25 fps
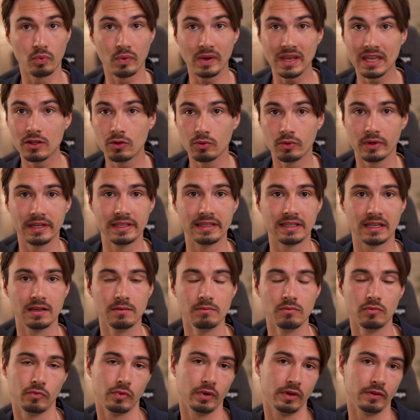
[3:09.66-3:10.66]
redoing
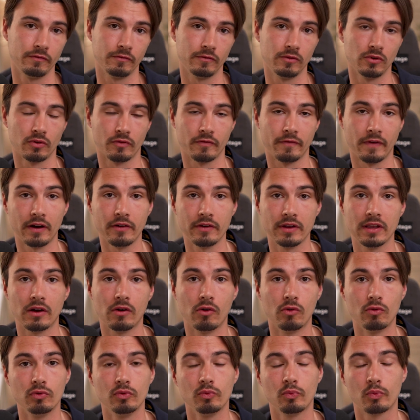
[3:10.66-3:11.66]
them with your very
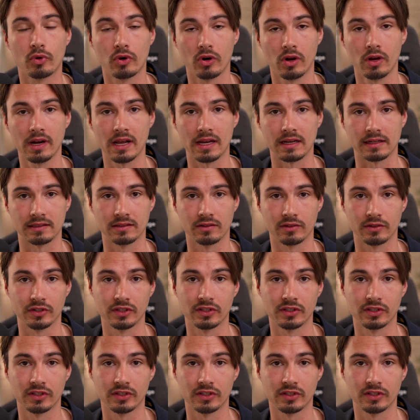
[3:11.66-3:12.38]
own product or